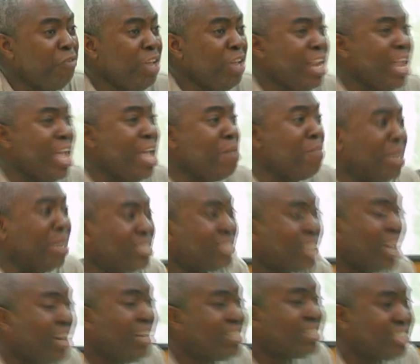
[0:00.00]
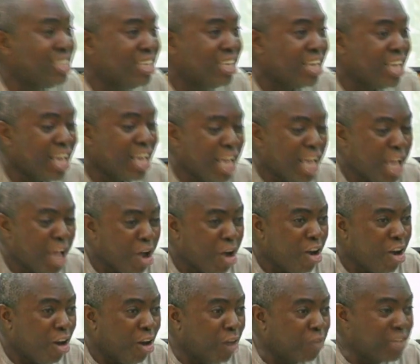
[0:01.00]
a mentality of
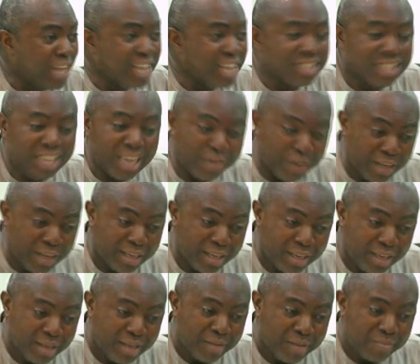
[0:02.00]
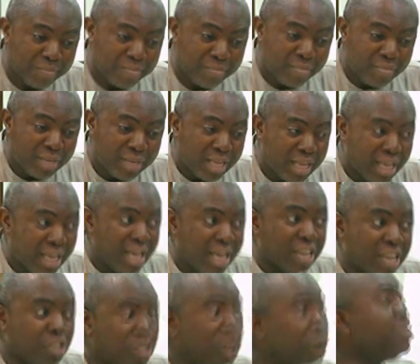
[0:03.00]
thanksgiving.
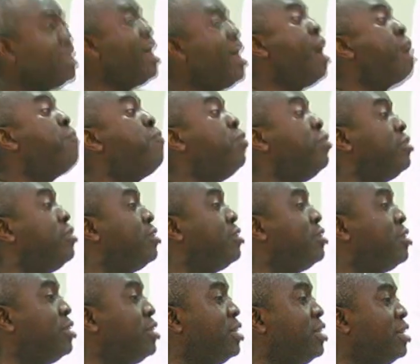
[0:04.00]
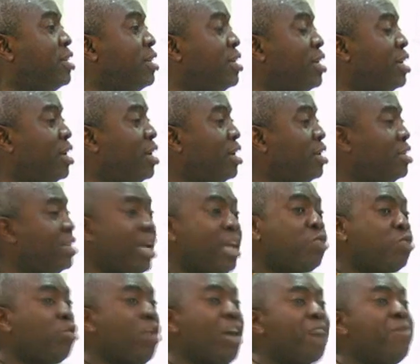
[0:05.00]
Something happened. Say, it could have
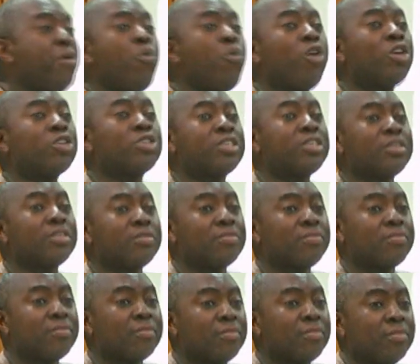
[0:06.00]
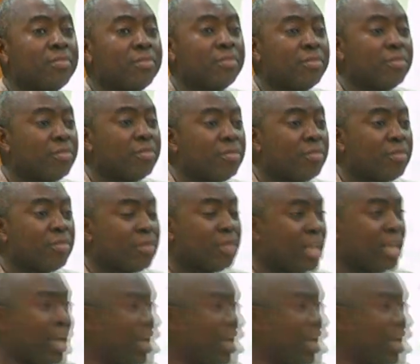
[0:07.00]
been worse. It could